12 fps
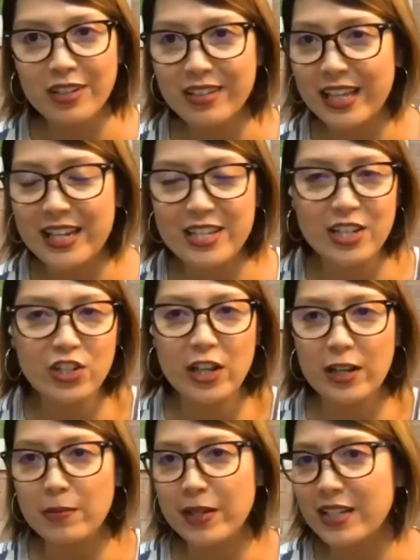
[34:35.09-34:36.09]
ladies and
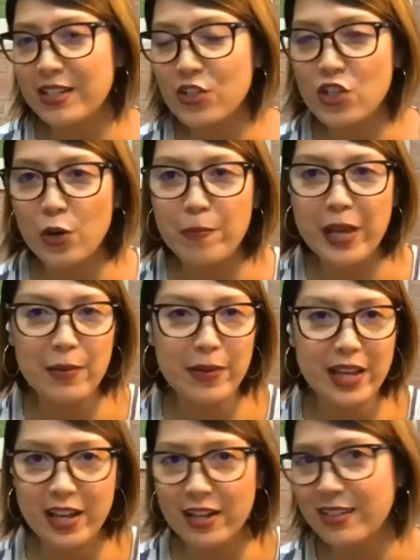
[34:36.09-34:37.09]
gentlemen. So
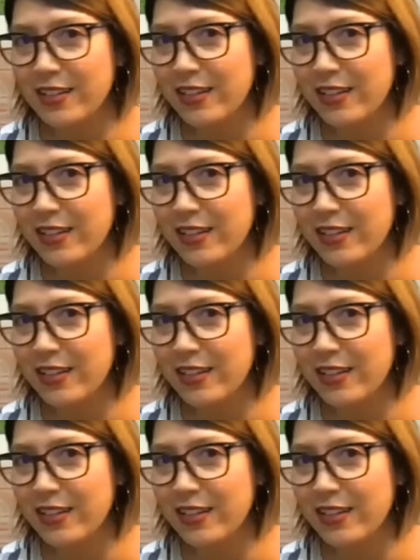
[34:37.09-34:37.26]
baby,